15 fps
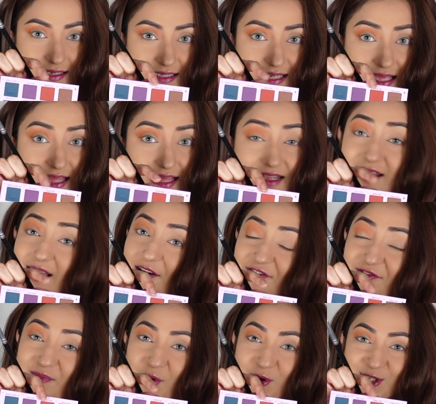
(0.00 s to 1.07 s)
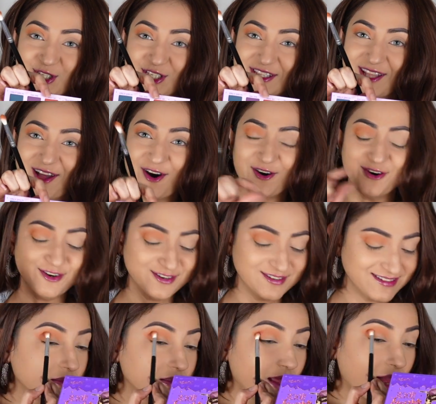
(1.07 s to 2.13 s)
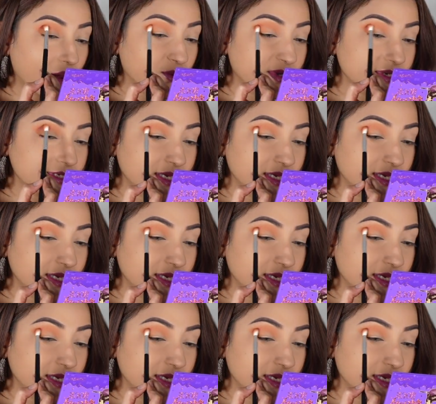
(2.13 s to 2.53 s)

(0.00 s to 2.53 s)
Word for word: Taking Love Potion now. That will